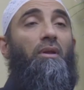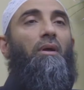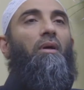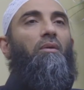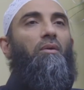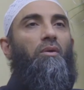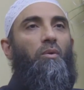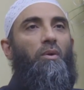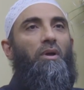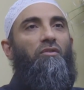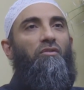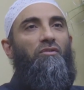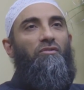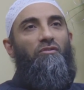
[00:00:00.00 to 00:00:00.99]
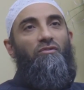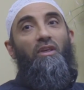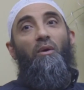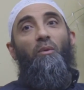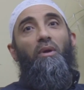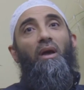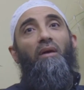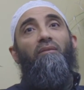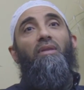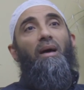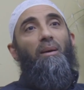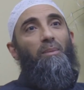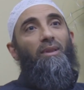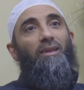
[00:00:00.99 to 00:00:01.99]
than other creations is that we have the
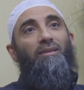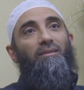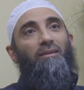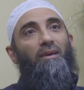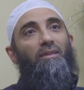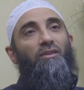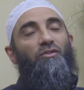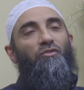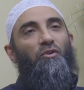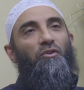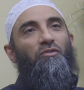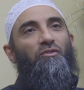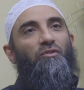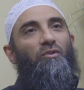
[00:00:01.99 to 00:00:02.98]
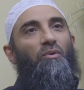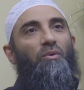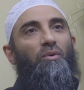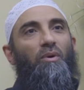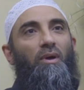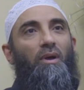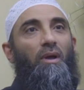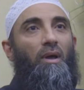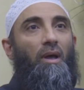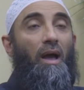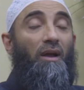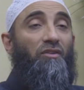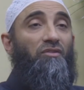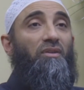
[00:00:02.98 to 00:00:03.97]
ability and the choice to
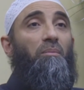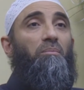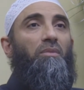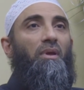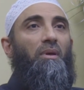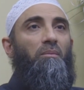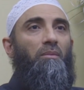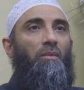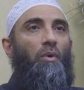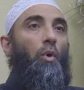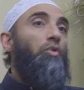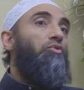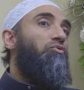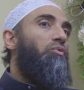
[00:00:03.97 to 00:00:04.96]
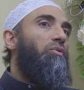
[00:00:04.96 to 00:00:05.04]
accept Him or to